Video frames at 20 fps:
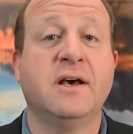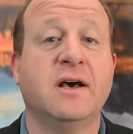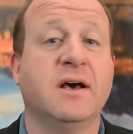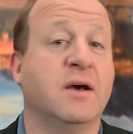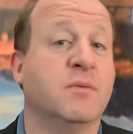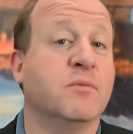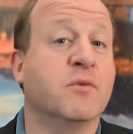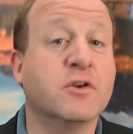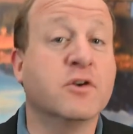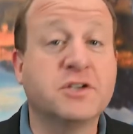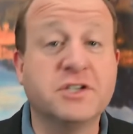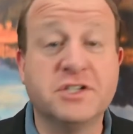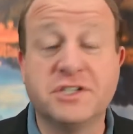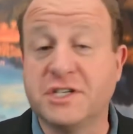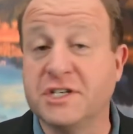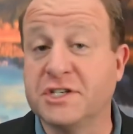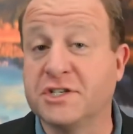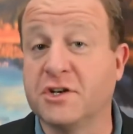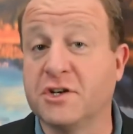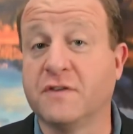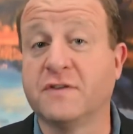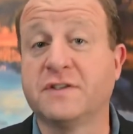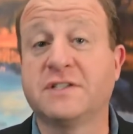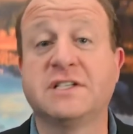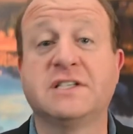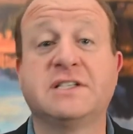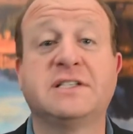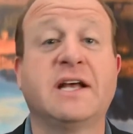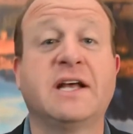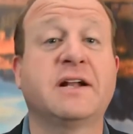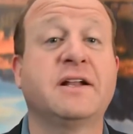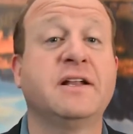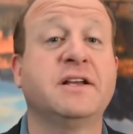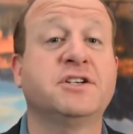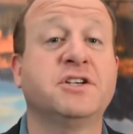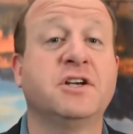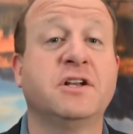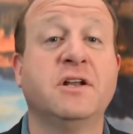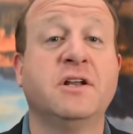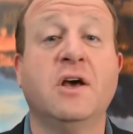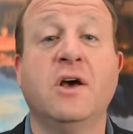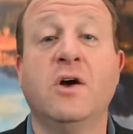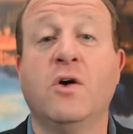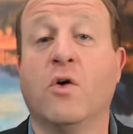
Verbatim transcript: emergency services technician,